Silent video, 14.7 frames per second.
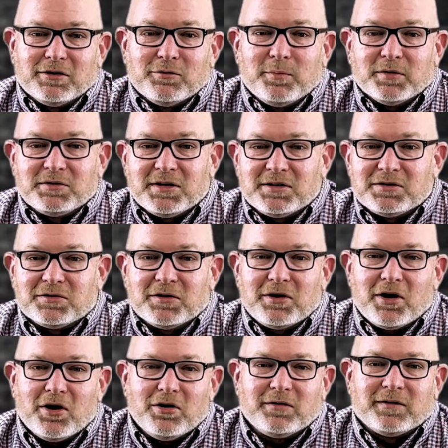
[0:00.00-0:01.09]
could potentially
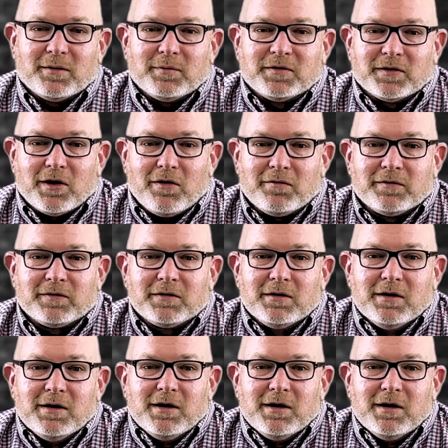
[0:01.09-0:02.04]
hurt themselves